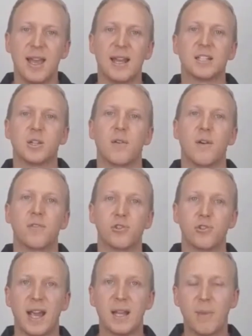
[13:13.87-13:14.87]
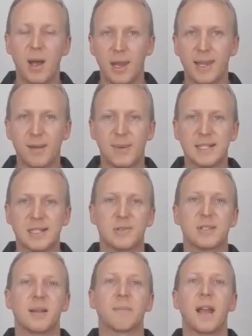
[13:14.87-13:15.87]
And so if I've trained my leg
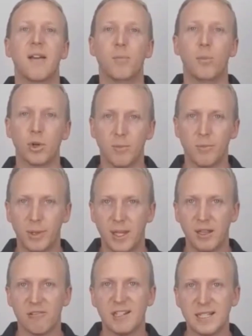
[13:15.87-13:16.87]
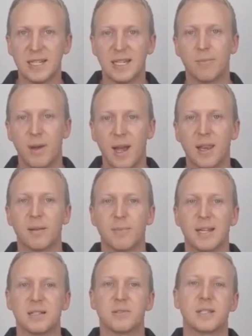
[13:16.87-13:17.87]
muscles, then I'm going to have more capillaries in my leg
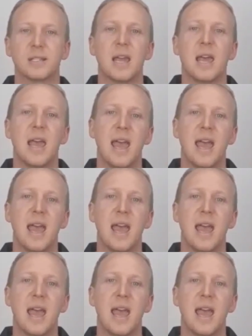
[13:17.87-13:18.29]
muscles.